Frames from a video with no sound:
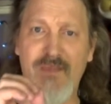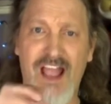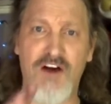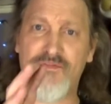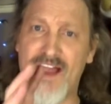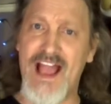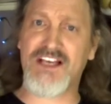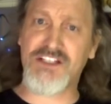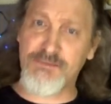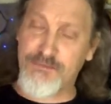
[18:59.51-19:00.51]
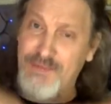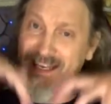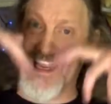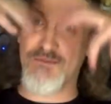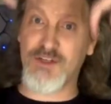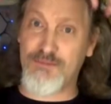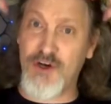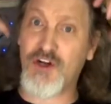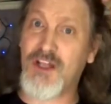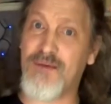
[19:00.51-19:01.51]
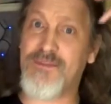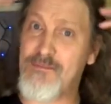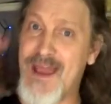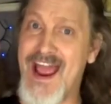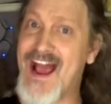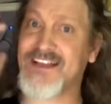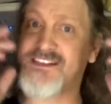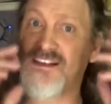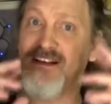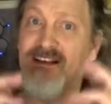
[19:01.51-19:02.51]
Alpha actually being able to pull up the mask.